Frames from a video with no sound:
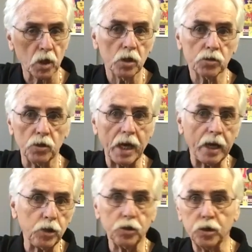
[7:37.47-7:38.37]
So now
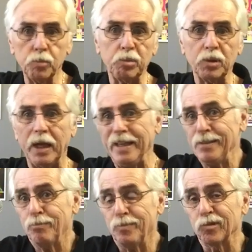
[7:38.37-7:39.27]
you could play
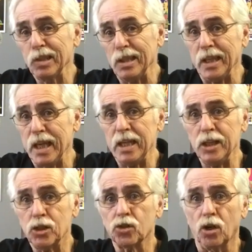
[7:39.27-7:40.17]
really any
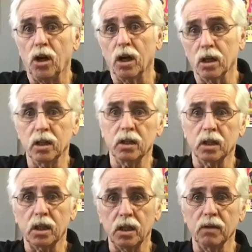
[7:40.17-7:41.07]
song in the
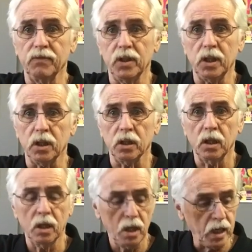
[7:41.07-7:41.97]
key of D,
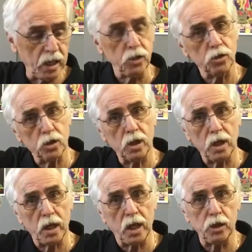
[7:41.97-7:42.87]

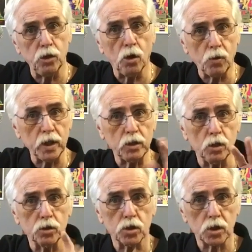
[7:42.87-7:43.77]
and knowing
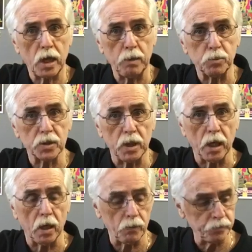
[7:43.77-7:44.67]
those shapes now.